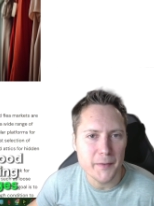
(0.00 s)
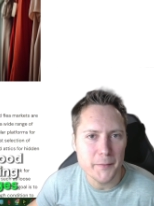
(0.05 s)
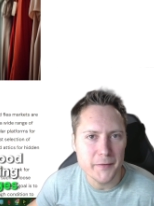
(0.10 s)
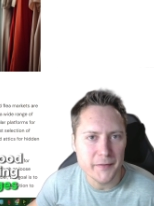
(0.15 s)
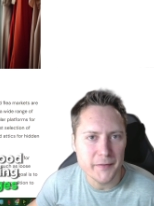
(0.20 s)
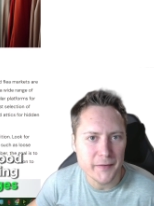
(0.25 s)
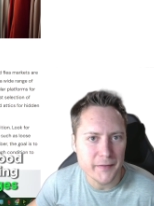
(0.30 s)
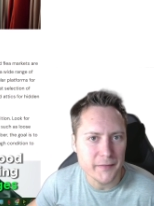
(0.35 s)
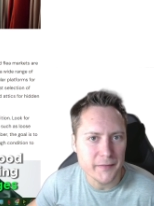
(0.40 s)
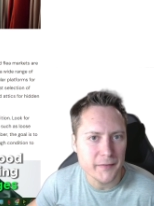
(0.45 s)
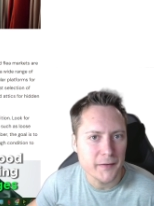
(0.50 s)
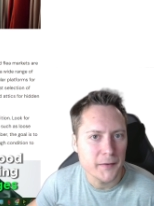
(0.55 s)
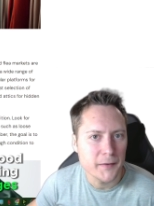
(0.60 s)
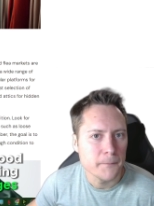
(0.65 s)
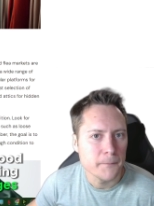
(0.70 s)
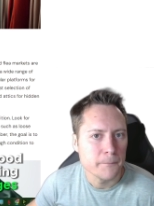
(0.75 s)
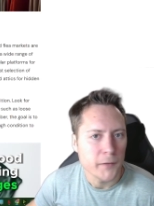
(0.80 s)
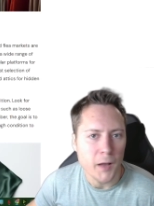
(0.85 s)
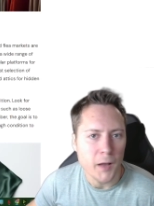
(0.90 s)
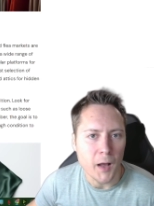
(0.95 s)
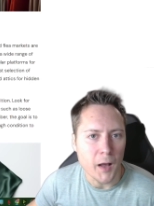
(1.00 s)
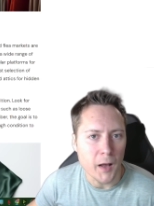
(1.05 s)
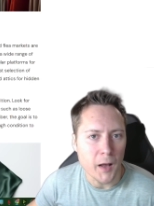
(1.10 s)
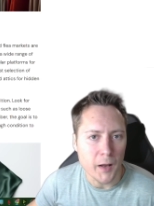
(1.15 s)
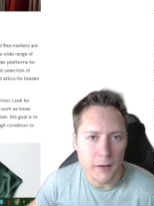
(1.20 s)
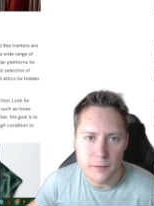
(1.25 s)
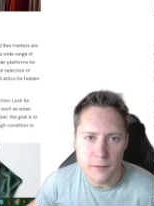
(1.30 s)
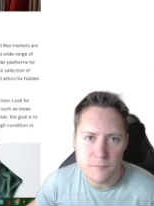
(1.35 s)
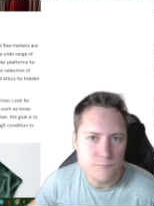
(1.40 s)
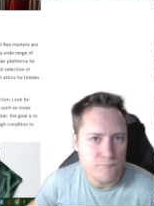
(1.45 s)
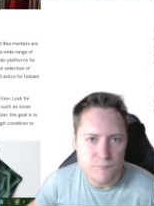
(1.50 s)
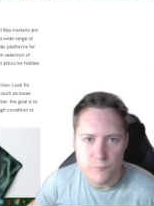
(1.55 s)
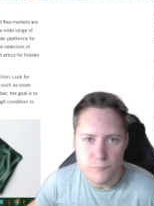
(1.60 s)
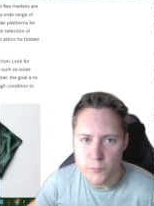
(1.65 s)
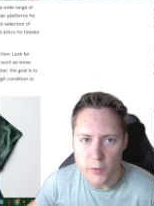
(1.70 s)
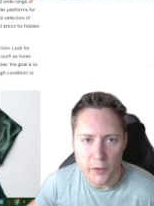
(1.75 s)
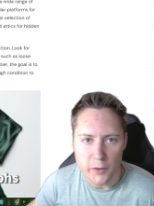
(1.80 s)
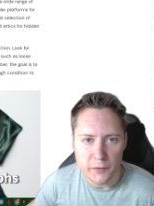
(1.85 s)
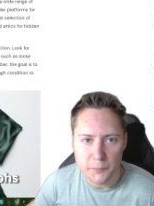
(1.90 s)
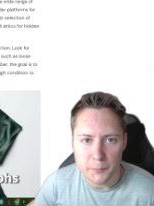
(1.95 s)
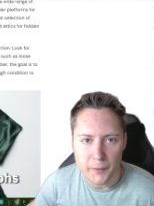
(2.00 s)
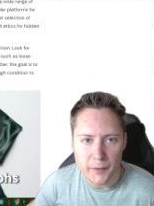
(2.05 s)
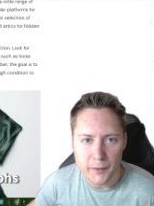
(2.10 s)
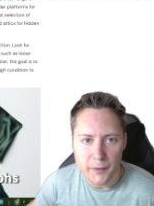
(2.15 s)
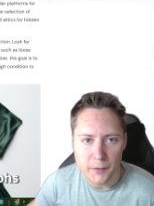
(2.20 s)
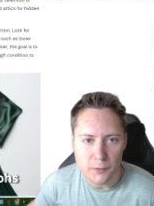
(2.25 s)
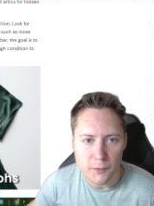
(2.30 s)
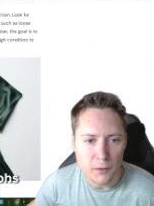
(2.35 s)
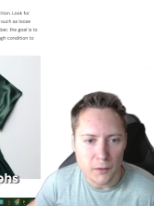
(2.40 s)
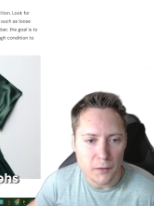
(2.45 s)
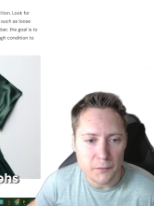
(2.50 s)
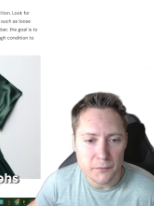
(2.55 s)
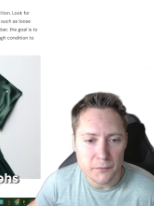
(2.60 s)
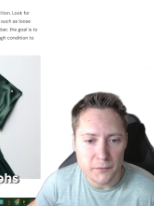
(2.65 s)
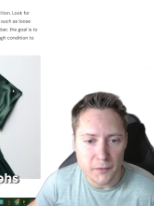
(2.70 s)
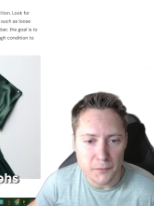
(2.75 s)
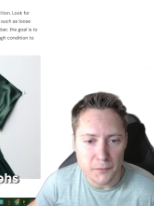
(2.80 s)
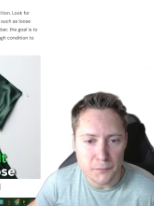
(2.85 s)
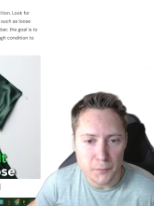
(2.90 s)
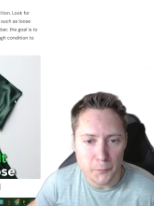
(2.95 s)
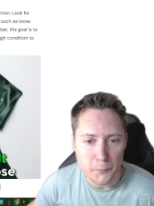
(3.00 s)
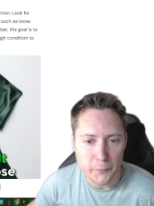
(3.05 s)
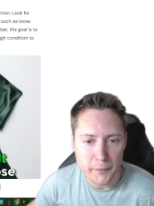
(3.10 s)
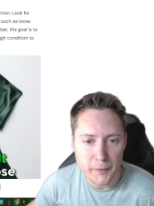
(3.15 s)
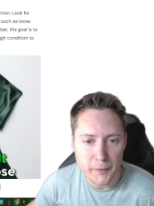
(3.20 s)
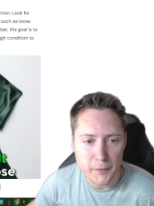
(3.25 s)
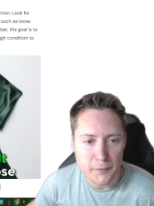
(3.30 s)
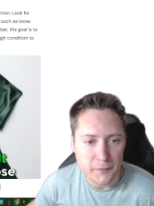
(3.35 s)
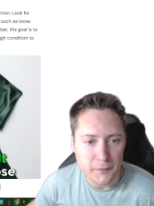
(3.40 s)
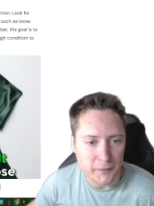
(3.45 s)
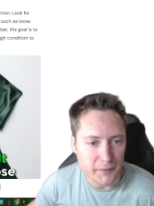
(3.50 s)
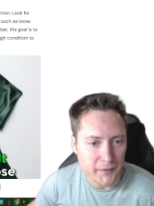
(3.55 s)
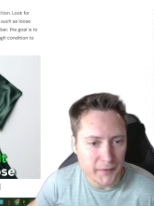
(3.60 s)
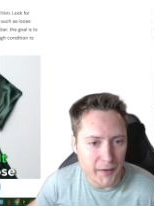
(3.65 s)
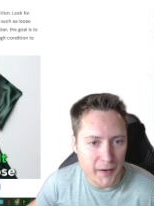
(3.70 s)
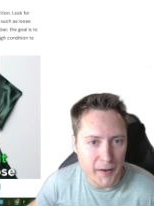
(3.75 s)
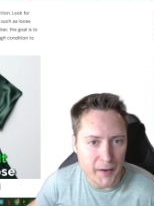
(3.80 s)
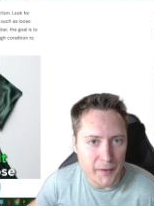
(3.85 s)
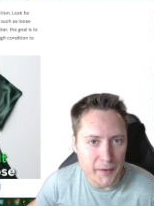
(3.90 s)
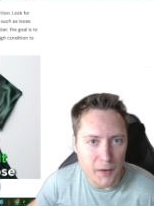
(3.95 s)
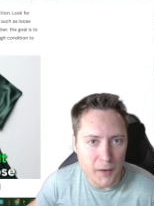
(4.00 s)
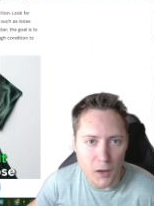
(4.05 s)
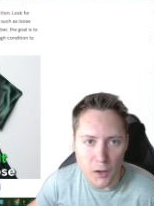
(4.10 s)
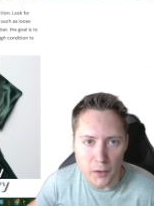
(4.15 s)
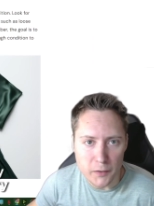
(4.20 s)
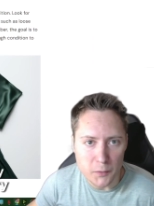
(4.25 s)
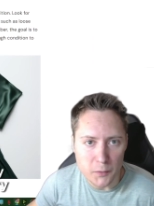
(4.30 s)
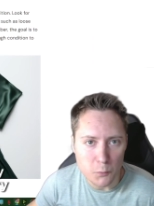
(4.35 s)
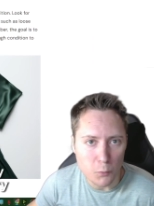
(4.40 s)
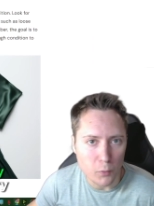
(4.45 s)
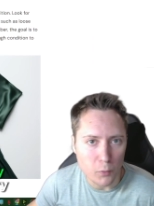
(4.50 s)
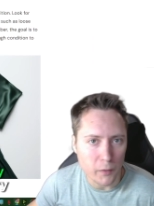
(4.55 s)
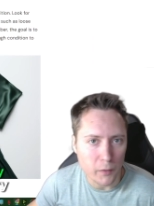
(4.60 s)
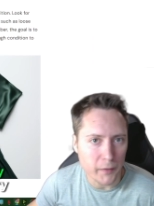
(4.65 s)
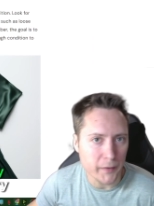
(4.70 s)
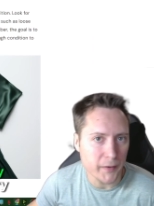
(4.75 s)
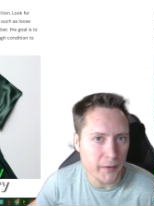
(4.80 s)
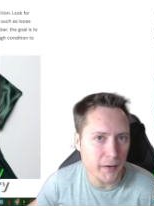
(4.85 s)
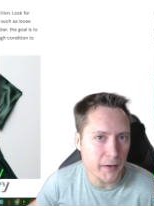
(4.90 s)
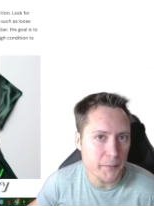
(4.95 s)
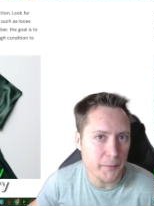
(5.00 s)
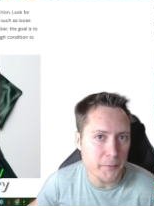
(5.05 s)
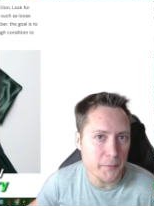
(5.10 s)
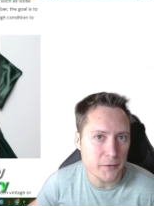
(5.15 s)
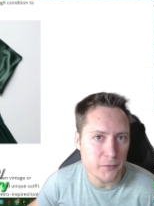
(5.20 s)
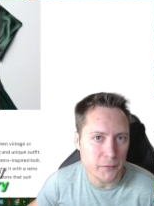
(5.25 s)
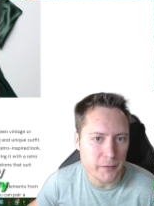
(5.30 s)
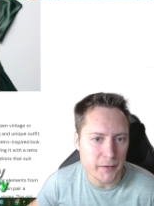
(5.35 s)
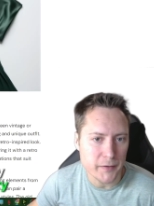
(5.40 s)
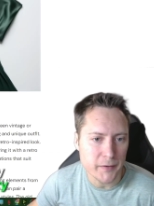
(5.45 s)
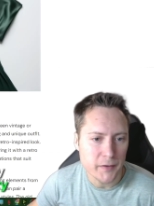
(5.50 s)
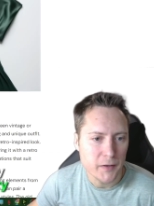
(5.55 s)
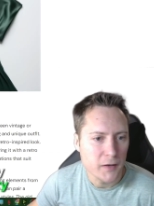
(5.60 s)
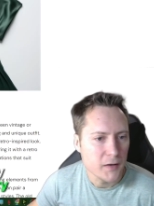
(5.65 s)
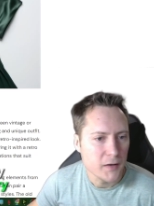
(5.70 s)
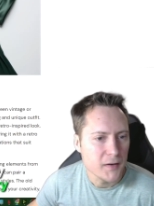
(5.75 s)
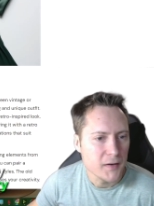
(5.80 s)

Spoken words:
images. Nice paragraphs, no fault with those. Again, high quality imagery,